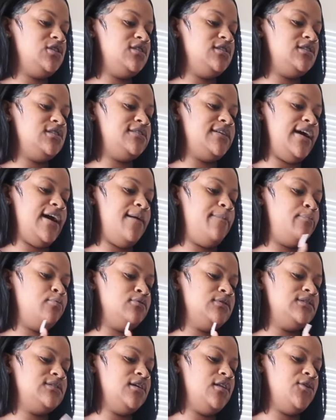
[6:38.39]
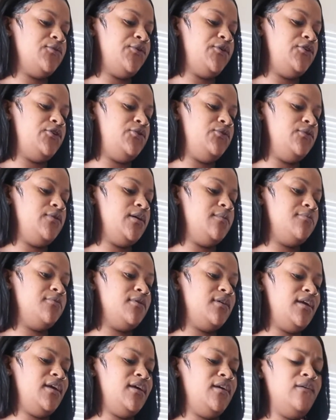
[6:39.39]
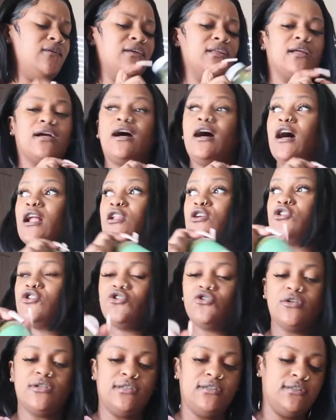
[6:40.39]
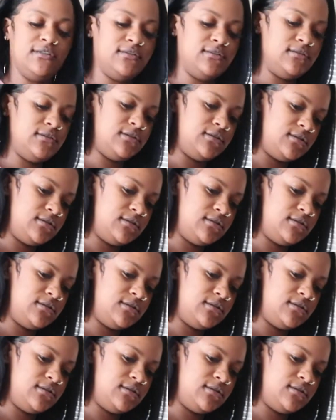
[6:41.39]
This is apple, celery, cucumber, kale, and collard greens.